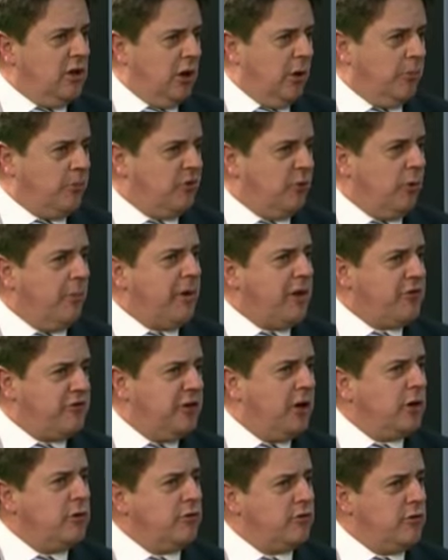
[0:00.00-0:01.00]
Obviously, we're best
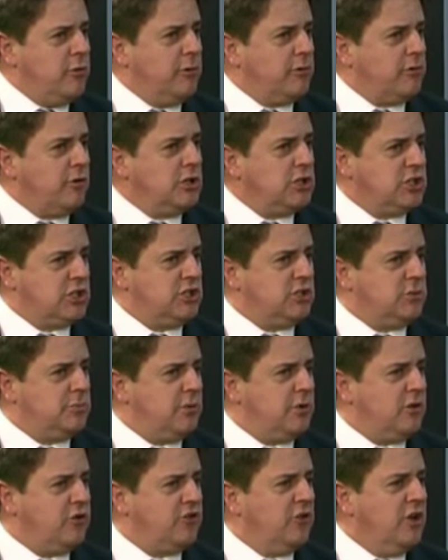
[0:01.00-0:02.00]
known for immigration,
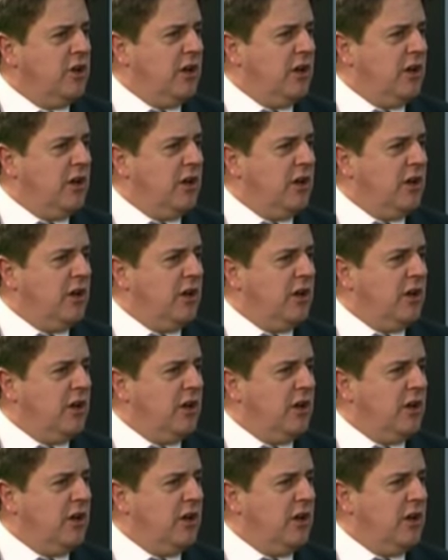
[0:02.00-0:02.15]
but